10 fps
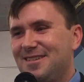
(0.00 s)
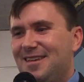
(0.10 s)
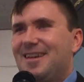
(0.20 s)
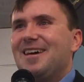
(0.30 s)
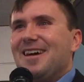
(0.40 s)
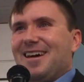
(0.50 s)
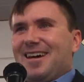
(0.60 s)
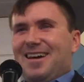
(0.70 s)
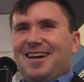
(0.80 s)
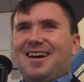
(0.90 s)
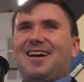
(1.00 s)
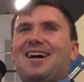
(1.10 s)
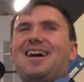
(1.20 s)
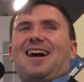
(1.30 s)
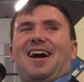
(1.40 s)

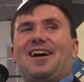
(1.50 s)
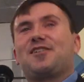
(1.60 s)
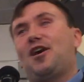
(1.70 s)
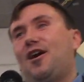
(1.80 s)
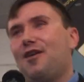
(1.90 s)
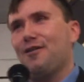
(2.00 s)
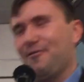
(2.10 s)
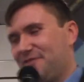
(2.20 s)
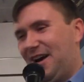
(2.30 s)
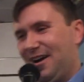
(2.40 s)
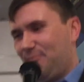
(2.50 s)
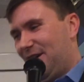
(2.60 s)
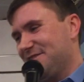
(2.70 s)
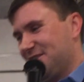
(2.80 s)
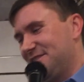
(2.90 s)
I carved I
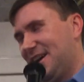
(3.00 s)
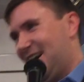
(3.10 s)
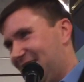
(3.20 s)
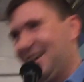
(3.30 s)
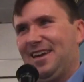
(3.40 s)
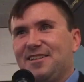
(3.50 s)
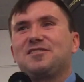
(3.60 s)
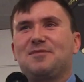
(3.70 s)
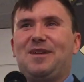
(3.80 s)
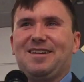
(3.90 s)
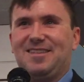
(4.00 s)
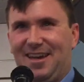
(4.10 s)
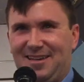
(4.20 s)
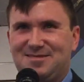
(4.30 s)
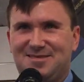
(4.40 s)
want to die into my
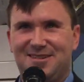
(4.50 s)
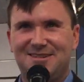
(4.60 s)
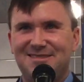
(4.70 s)
desk.